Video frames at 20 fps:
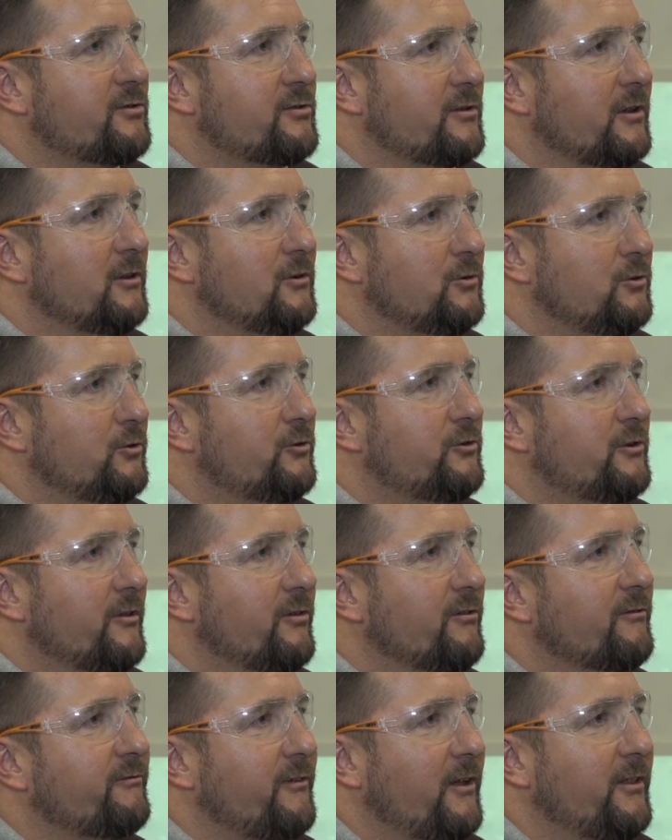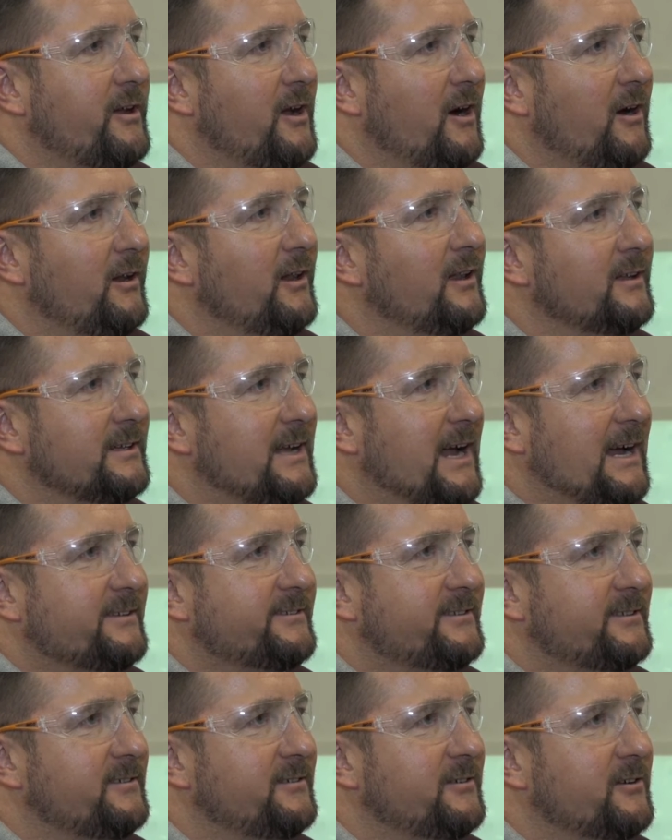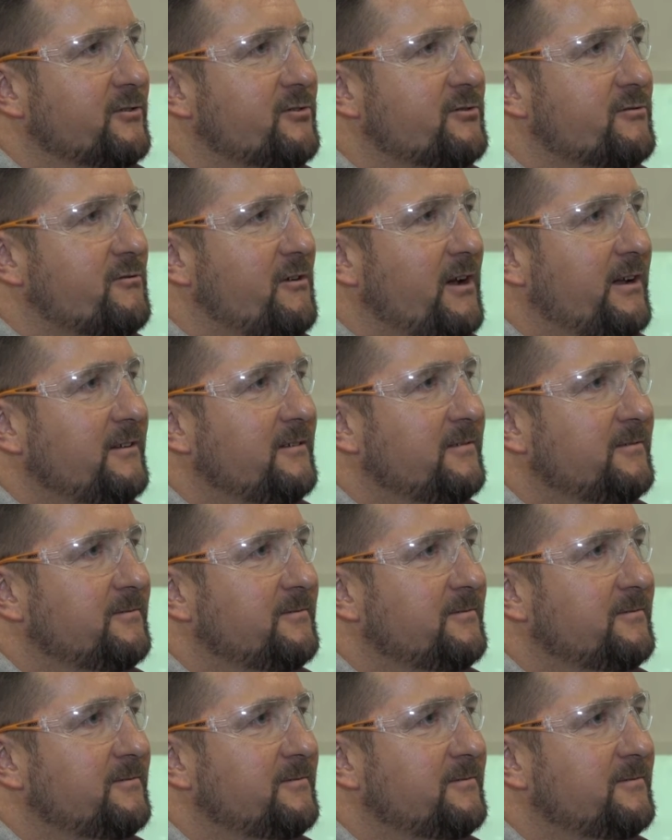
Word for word: solutions for the oil and gas industry.